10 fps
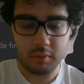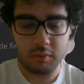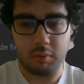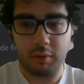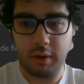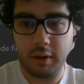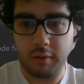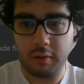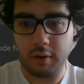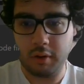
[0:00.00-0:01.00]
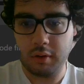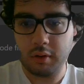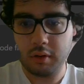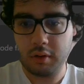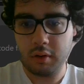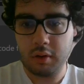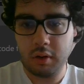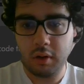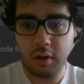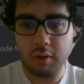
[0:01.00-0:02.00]
so we're gonna have
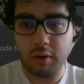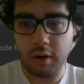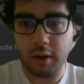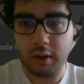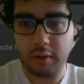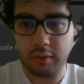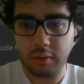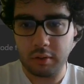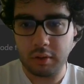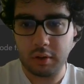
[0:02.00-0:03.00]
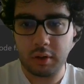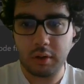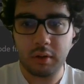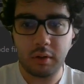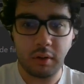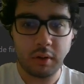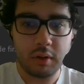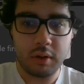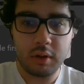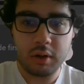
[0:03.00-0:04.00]
our answer.
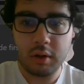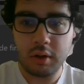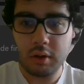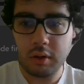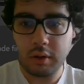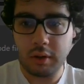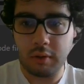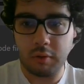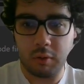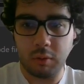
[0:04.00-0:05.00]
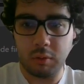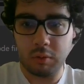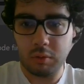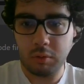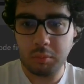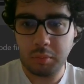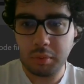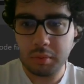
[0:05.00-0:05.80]
Our loop,